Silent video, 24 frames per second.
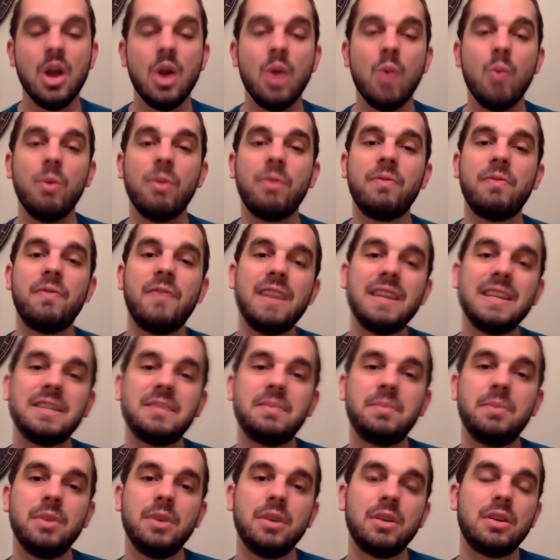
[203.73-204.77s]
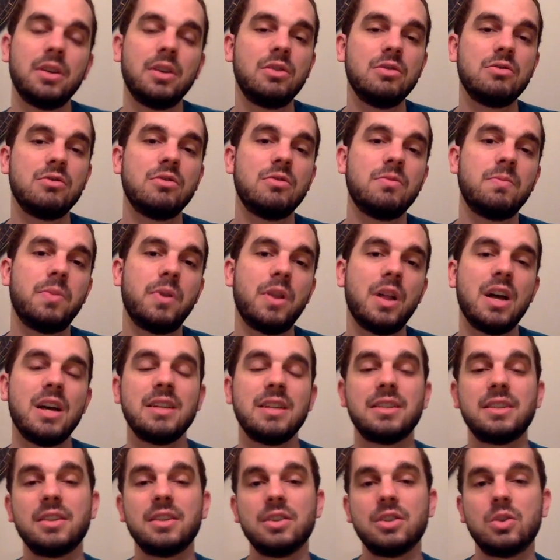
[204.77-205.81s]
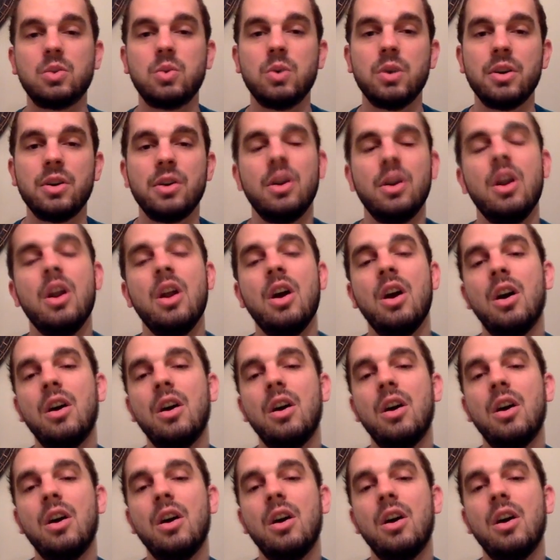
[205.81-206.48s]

With Facebook, Google+, Twitter